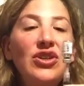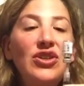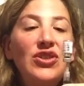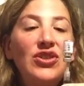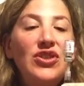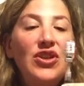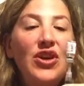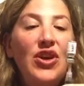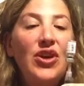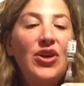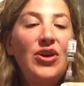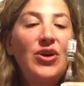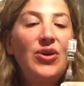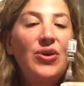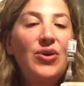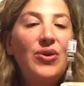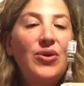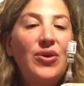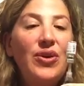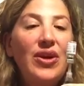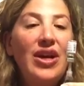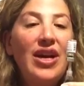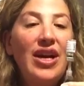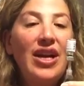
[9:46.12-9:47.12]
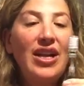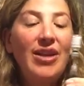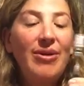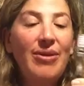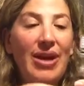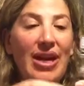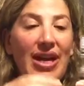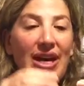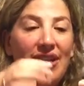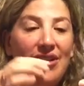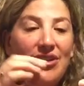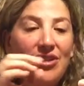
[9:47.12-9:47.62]
So
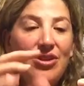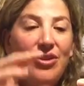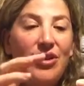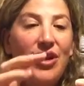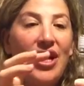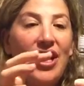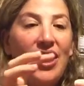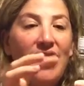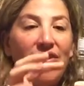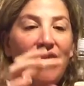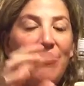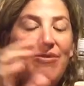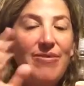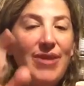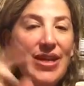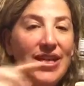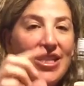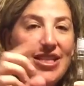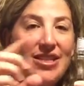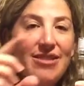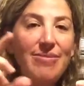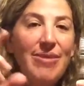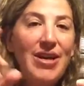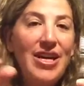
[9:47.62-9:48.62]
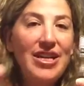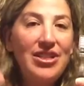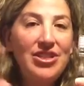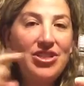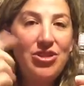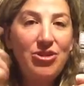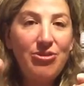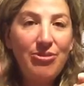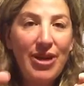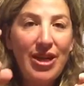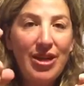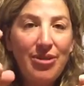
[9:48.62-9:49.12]
anyway, so I've mixed my
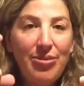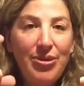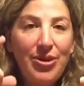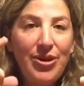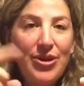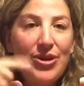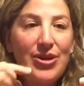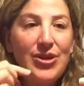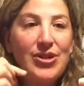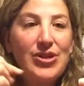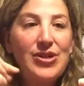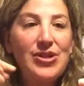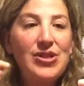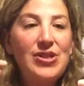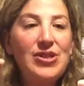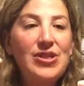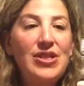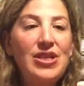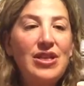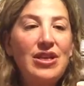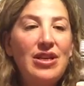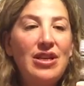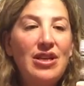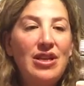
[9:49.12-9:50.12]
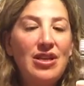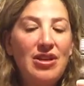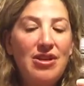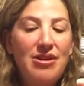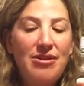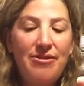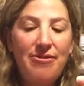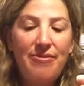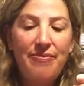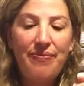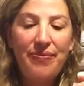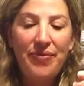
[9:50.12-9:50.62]
2 Menopurs,
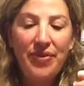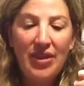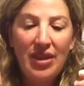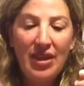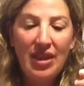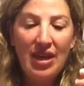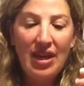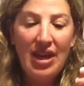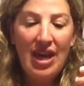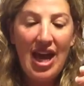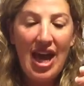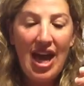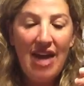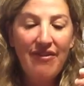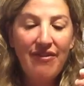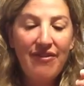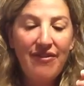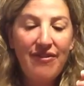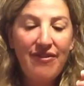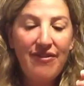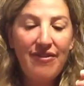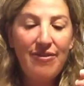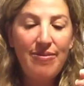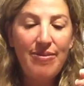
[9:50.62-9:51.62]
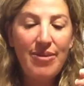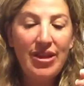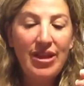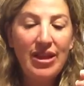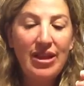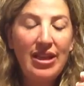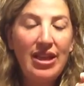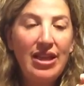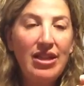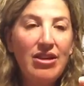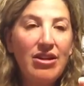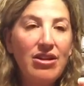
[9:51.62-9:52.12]
half a
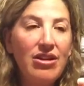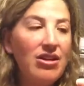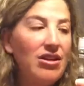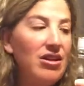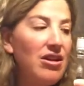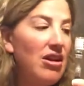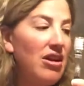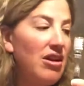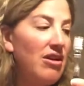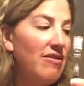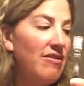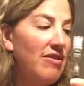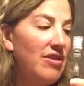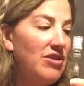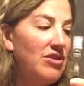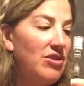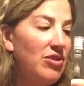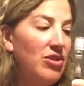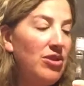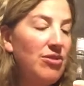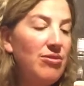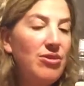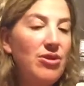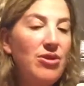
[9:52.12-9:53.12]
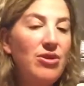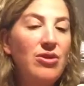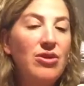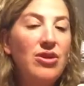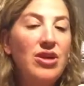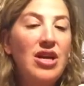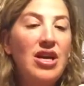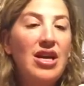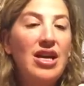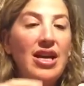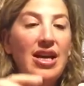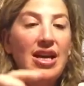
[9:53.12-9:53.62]
milliliter of the sodium
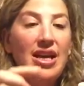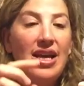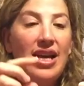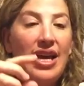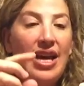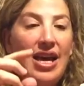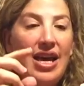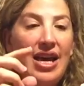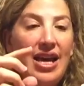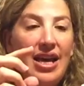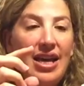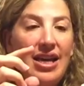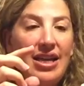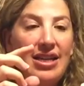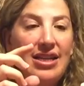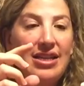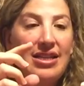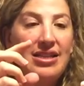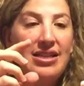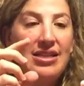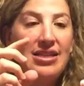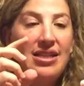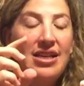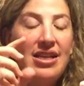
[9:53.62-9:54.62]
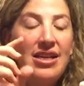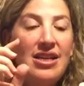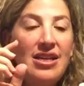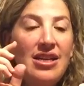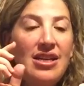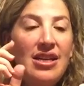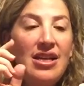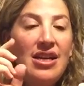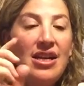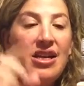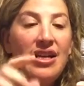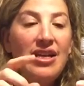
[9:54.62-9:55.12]
chloride, and
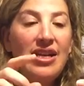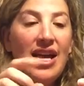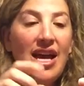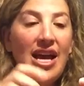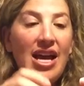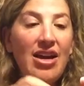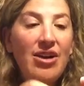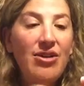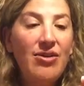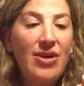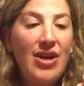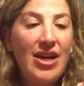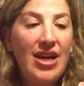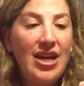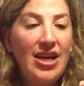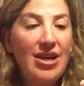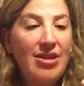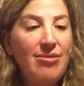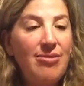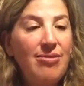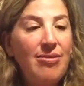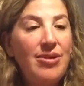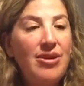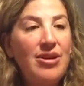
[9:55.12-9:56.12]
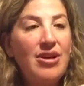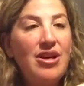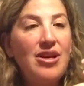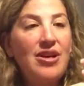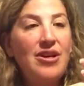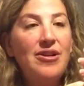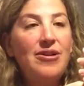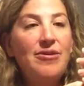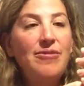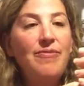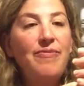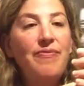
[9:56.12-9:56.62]
now I am
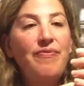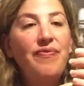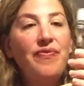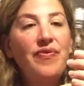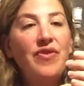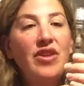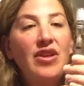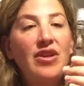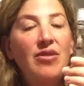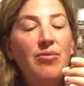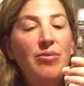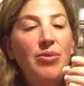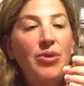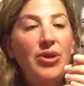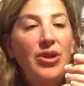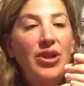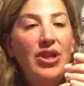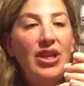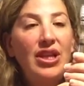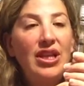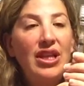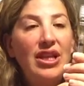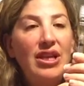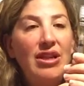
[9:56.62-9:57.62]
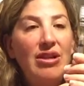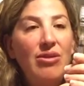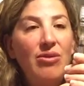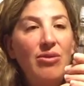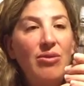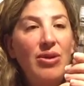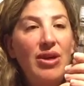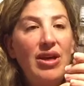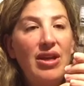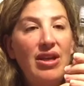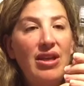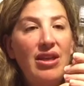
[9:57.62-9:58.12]
putting it
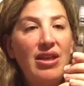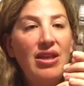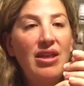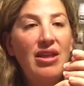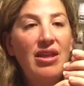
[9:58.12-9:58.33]
with